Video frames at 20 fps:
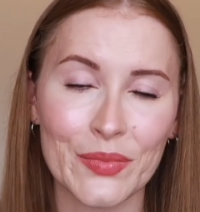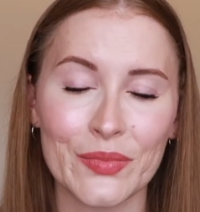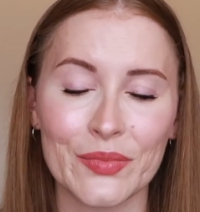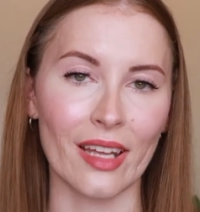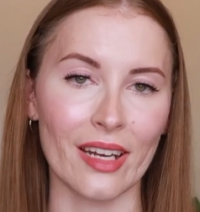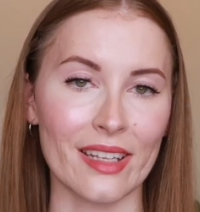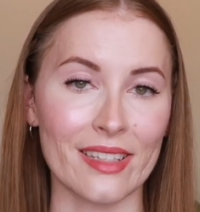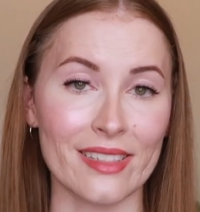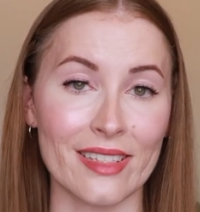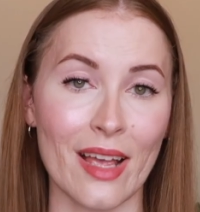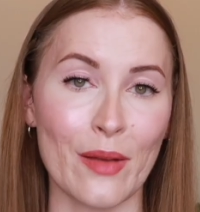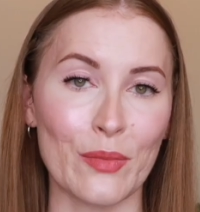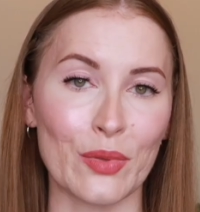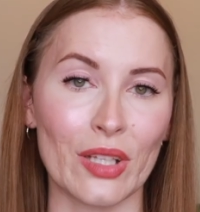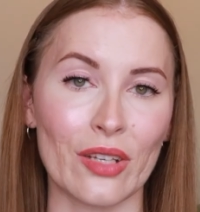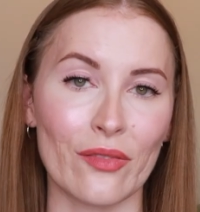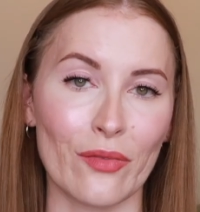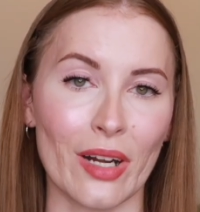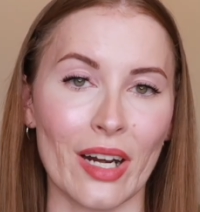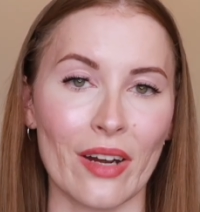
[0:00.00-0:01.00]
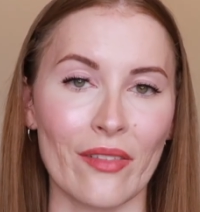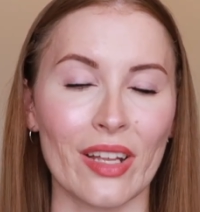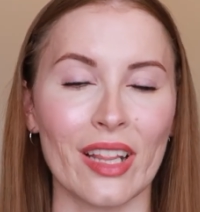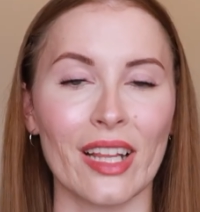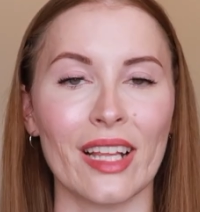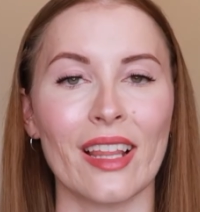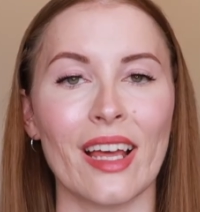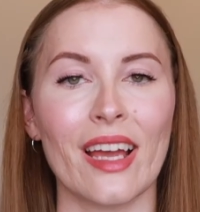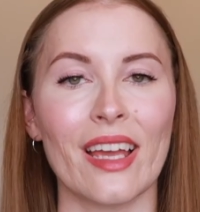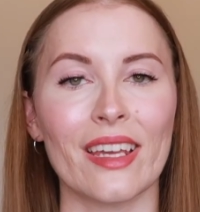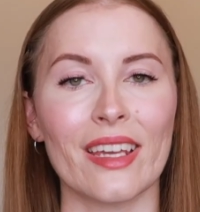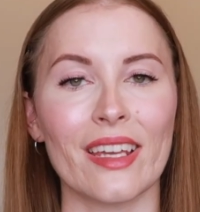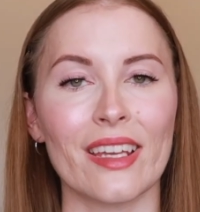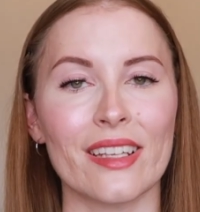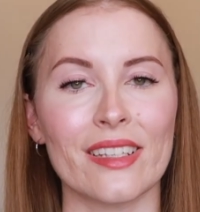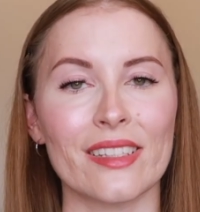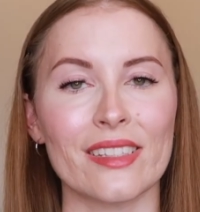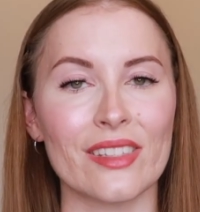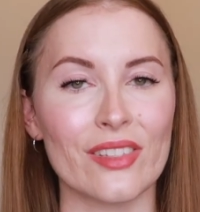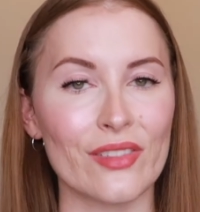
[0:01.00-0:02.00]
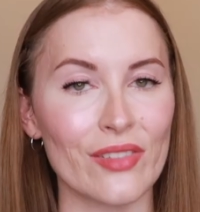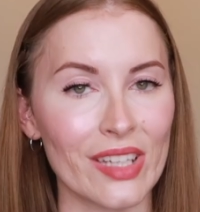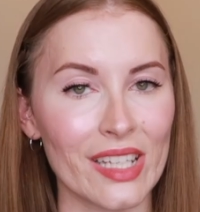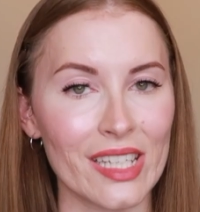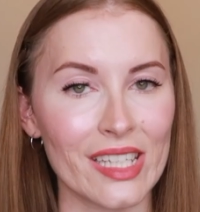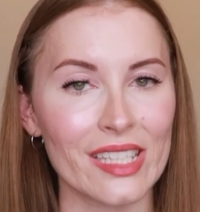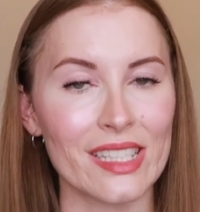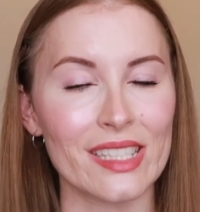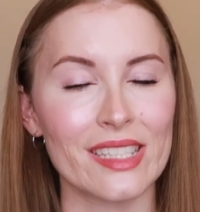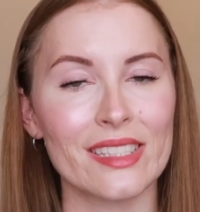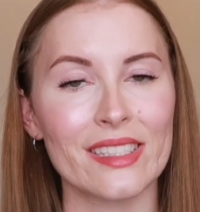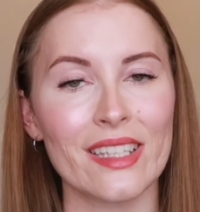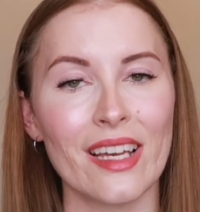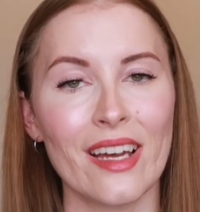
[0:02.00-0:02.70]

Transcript: An example of what I really like is thrillers.